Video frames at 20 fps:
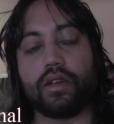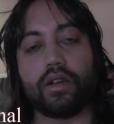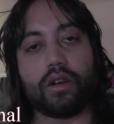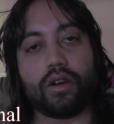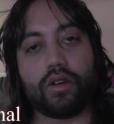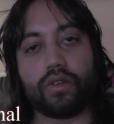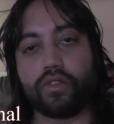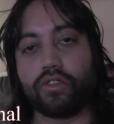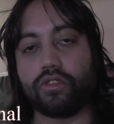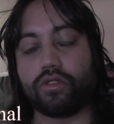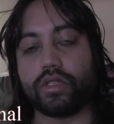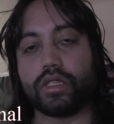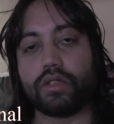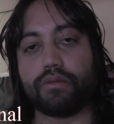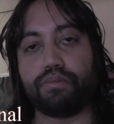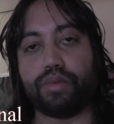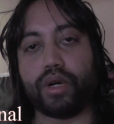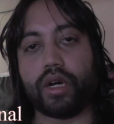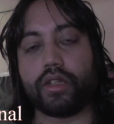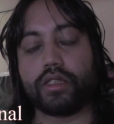all sorts
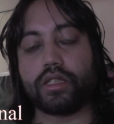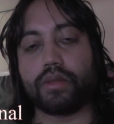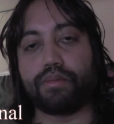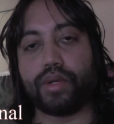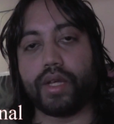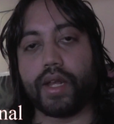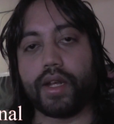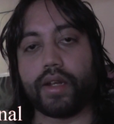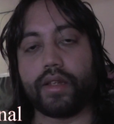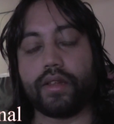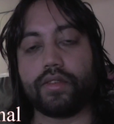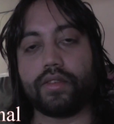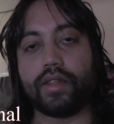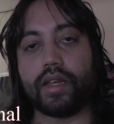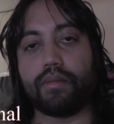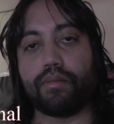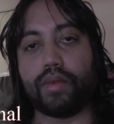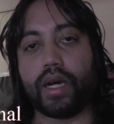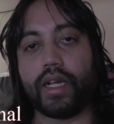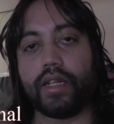of possibilities
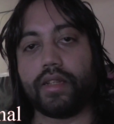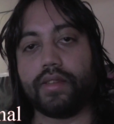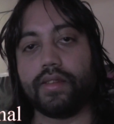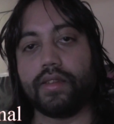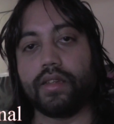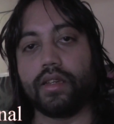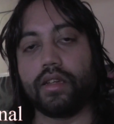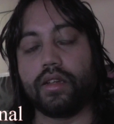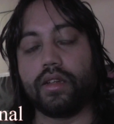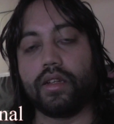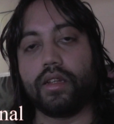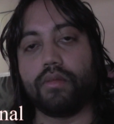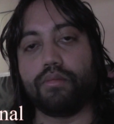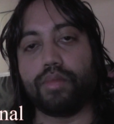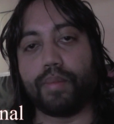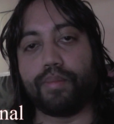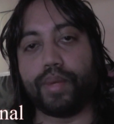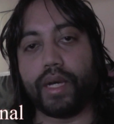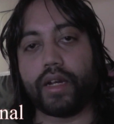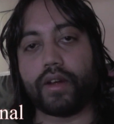that might
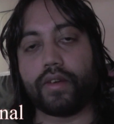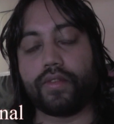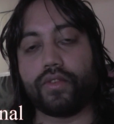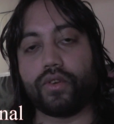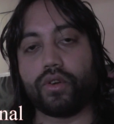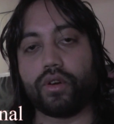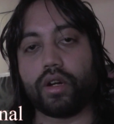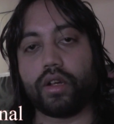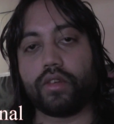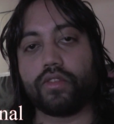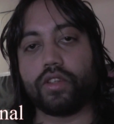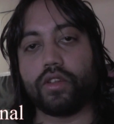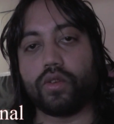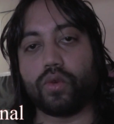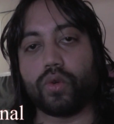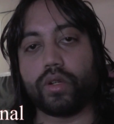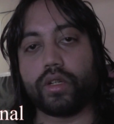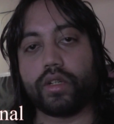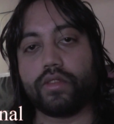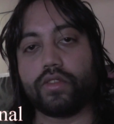be better for us in
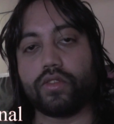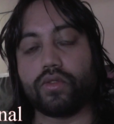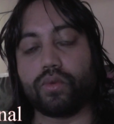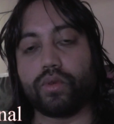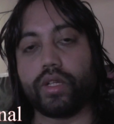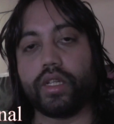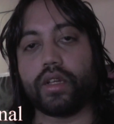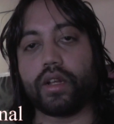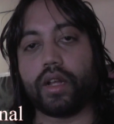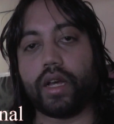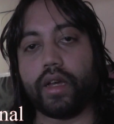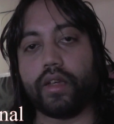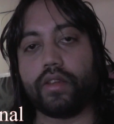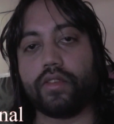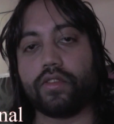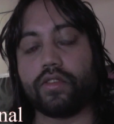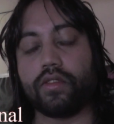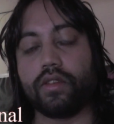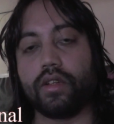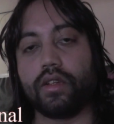order to
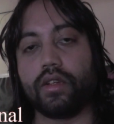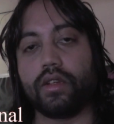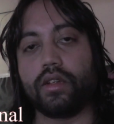realize